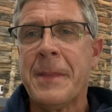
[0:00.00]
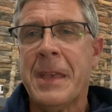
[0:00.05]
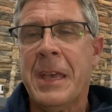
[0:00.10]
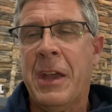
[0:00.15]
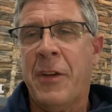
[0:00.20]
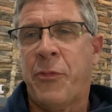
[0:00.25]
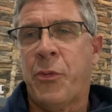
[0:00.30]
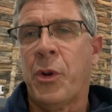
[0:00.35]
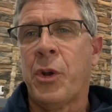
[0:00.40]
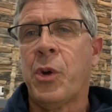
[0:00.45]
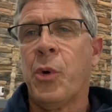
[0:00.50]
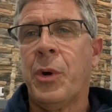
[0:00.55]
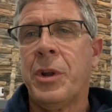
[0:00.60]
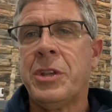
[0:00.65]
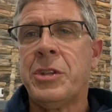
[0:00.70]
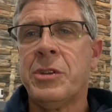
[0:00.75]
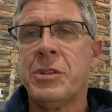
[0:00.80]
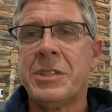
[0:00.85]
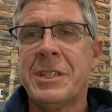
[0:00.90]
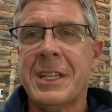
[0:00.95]
if we're going
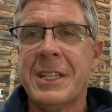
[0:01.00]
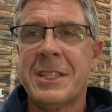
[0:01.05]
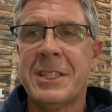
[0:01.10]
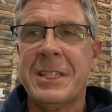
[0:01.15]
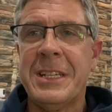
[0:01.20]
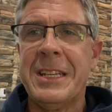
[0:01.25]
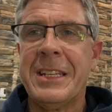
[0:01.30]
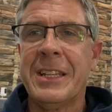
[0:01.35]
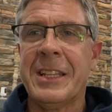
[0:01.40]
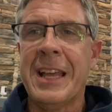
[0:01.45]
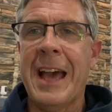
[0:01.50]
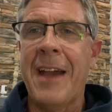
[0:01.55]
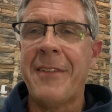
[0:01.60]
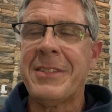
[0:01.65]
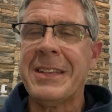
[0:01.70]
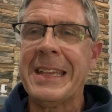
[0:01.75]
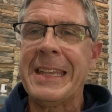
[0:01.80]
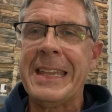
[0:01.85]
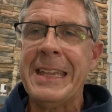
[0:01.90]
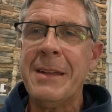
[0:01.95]
to succeed in life,
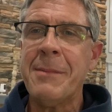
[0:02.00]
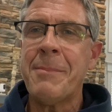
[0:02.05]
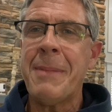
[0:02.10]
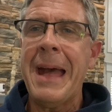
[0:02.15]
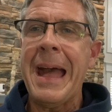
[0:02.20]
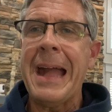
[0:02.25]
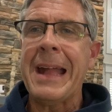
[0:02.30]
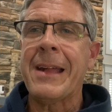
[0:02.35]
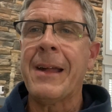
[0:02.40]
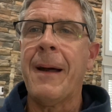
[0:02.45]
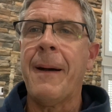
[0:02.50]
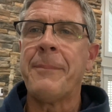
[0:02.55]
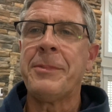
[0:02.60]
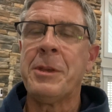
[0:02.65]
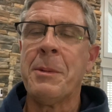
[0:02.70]
to get back up,